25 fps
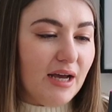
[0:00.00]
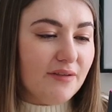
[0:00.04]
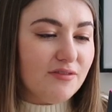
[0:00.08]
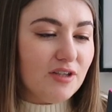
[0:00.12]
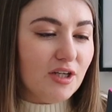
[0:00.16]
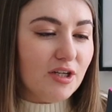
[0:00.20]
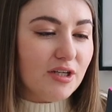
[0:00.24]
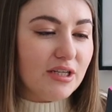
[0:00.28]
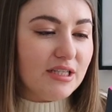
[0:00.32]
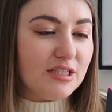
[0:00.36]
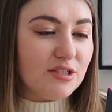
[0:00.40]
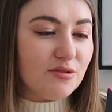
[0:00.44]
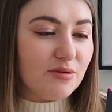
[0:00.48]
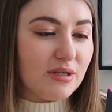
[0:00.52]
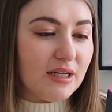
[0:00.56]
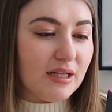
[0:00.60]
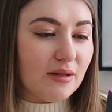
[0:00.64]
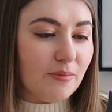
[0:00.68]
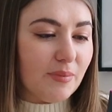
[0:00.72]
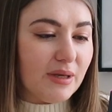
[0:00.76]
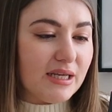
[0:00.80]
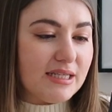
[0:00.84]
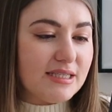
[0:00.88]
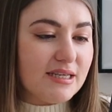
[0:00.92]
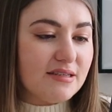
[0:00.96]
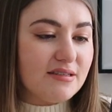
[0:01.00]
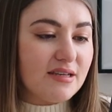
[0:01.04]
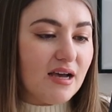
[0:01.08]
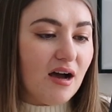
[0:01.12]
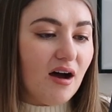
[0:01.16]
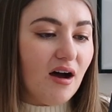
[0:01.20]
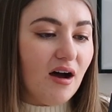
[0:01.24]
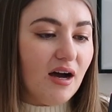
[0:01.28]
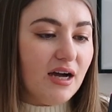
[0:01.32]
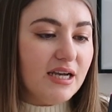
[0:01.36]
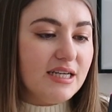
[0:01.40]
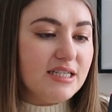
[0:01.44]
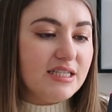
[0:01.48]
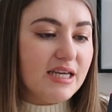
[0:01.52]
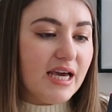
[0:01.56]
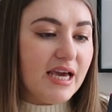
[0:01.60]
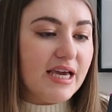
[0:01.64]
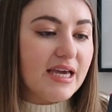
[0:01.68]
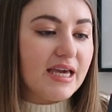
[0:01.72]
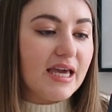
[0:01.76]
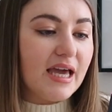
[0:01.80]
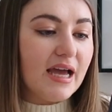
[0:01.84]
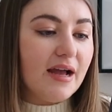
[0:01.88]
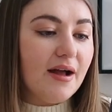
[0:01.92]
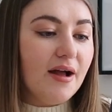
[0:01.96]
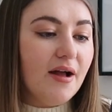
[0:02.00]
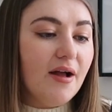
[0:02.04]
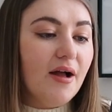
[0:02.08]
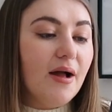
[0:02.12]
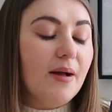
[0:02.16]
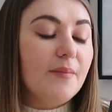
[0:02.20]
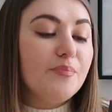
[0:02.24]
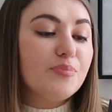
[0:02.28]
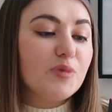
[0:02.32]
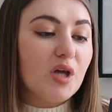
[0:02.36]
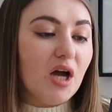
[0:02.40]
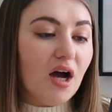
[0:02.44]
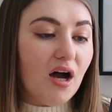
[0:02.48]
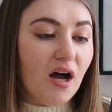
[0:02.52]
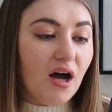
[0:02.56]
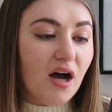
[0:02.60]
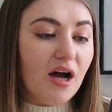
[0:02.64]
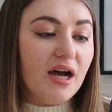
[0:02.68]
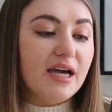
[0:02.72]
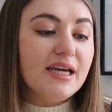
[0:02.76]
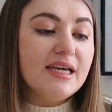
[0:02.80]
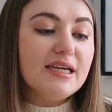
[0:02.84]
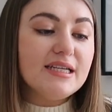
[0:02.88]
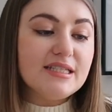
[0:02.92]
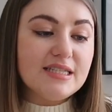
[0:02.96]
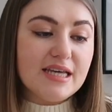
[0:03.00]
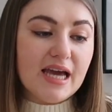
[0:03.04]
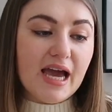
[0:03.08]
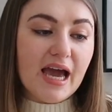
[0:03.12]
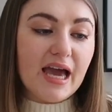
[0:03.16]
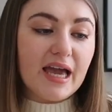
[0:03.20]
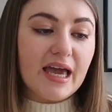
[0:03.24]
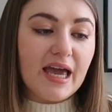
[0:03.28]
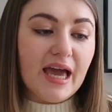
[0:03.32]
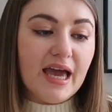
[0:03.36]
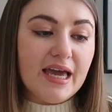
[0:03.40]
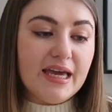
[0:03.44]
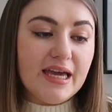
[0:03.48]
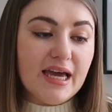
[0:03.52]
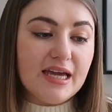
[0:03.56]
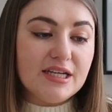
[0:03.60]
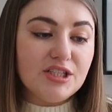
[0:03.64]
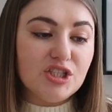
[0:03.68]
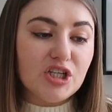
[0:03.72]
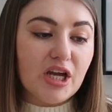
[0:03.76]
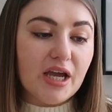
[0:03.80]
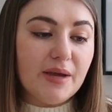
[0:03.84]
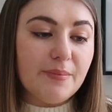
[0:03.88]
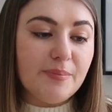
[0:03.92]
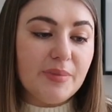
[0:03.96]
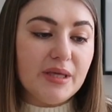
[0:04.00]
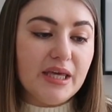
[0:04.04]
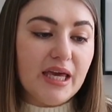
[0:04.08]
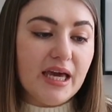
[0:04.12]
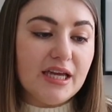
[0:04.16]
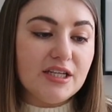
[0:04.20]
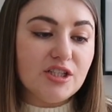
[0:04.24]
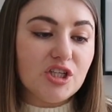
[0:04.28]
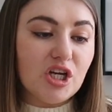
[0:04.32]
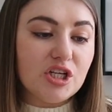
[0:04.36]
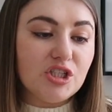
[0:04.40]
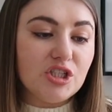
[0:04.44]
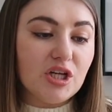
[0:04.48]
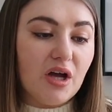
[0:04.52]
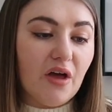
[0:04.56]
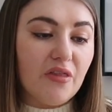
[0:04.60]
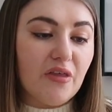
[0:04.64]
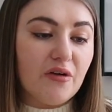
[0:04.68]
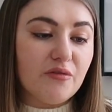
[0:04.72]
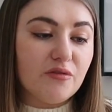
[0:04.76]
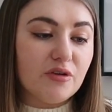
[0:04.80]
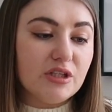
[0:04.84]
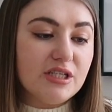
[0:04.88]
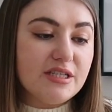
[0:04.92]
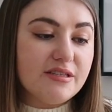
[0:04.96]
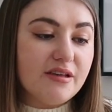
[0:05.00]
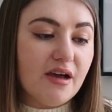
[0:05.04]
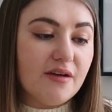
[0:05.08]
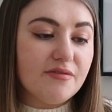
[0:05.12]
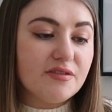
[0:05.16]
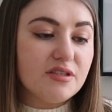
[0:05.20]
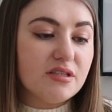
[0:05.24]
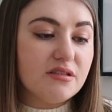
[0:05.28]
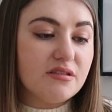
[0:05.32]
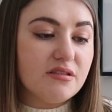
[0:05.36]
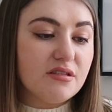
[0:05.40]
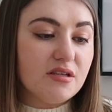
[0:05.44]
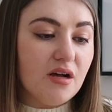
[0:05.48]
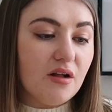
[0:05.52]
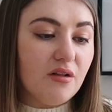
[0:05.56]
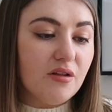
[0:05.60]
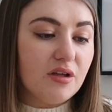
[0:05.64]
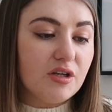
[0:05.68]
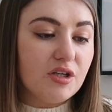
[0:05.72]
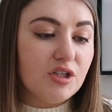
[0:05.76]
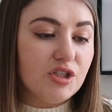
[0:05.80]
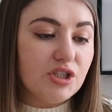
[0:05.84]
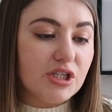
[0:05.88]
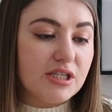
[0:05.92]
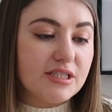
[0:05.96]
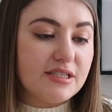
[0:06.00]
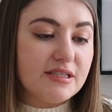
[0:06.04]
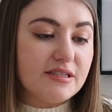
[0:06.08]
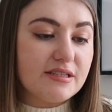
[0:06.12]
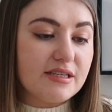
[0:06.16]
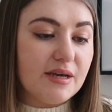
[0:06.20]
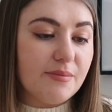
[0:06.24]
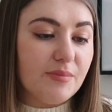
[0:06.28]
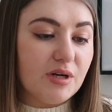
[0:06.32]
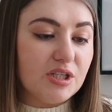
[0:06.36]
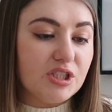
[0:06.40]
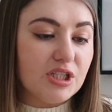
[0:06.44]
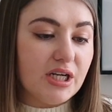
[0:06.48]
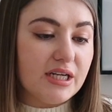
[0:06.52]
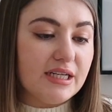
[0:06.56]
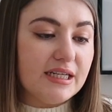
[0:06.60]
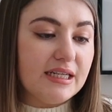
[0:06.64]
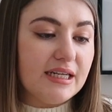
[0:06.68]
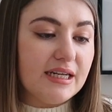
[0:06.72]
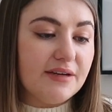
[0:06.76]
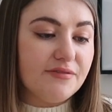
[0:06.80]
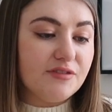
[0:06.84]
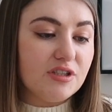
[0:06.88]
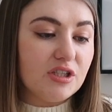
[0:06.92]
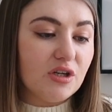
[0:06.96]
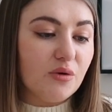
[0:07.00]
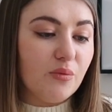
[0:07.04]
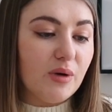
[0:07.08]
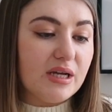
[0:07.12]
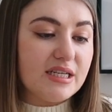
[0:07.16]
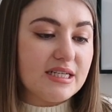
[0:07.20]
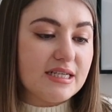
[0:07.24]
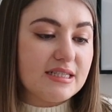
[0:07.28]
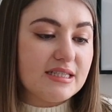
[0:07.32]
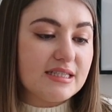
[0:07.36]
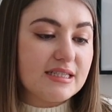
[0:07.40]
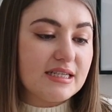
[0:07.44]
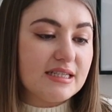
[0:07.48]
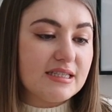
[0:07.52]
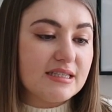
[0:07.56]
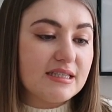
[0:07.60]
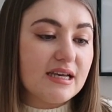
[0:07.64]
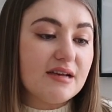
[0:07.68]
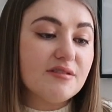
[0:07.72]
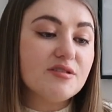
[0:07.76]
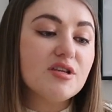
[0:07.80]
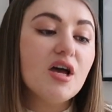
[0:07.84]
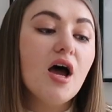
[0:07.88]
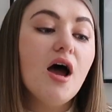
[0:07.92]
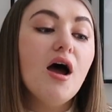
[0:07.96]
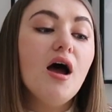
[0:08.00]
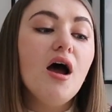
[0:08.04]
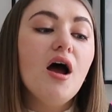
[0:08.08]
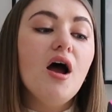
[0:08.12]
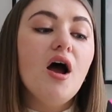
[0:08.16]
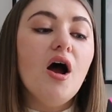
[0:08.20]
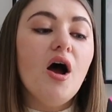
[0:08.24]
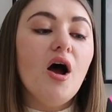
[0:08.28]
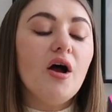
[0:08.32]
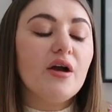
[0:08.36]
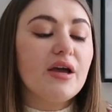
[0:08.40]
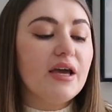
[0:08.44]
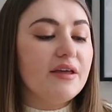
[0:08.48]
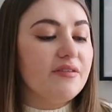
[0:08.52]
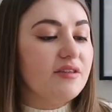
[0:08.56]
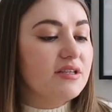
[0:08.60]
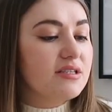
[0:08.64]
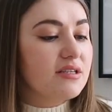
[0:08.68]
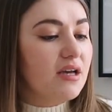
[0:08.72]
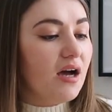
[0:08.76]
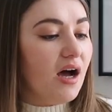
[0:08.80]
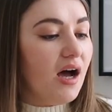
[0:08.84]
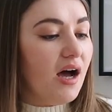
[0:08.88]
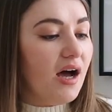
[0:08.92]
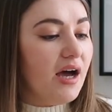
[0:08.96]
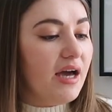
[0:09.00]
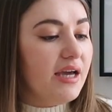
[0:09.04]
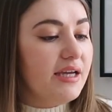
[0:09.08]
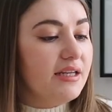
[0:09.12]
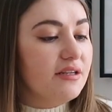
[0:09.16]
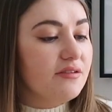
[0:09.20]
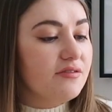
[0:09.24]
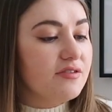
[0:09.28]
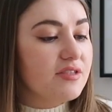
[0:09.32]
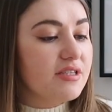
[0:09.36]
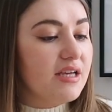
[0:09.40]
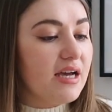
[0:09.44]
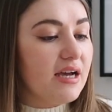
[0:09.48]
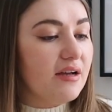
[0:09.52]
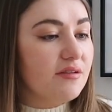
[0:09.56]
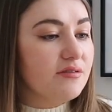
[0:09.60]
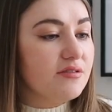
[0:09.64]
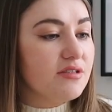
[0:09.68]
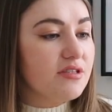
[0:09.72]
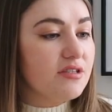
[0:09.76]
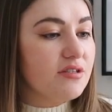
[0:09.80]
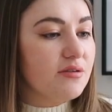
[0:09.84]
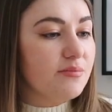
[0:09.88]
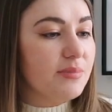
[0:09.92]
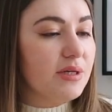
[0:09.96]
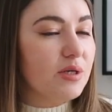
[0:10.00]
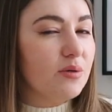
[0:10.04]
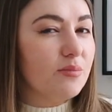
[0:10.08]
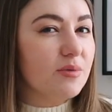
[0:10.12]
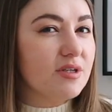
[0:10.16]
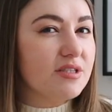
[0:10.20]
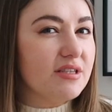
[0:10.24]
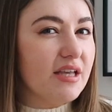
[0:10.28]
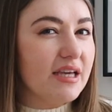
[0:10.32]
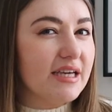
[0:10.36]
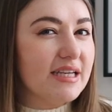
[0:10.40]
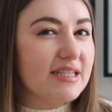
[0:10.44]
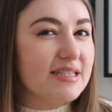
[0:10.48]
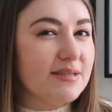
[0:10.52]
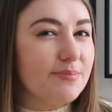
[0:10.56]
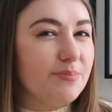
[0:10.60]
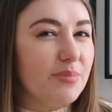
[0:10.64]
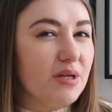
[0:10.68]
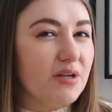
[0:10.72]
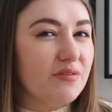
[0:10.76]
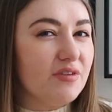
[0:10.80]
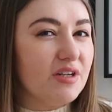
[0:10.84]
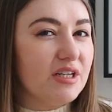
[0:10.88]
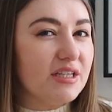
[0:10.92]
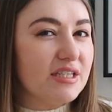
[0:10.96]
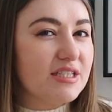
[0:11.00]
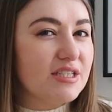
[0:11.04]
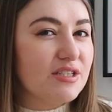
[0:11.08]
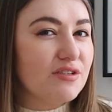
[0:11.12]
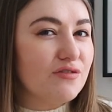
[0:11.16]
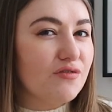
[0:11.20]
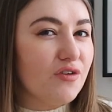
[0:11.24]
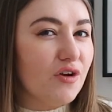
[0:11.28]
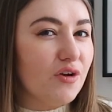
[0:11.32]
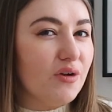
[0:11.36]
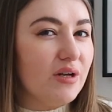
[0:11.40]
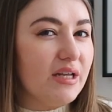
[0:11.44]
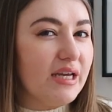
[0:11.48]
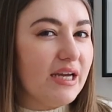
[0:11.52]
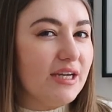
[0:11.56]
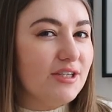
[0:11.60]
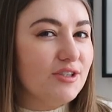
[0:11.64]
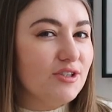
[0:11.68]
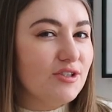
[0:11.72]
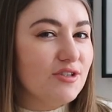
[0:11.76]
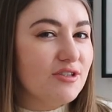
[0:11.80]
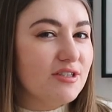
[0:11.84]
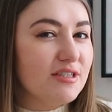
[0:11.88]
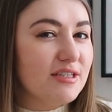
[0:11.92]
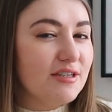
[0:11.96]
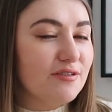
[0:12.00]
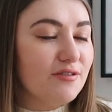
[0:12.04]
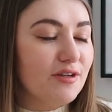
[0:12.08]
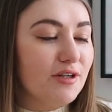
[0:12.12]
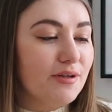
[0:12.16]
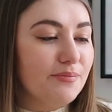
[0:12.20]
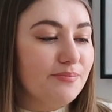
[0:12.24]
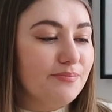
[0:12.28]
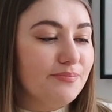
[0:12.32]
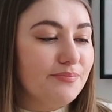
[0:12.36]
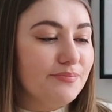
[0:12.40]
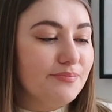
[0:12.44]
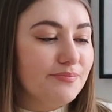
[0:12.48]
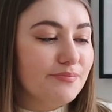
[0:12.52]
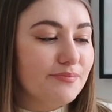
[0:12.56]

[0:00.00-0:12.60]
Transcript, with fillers: to have to look into a little bit. It says a high take a high-tech AHA BHA gel that resurfaces dull congested skin by gently lifting away dead skin cells. Okay, this kind of sounds to me almost like it's a bit of an exfoliation serum.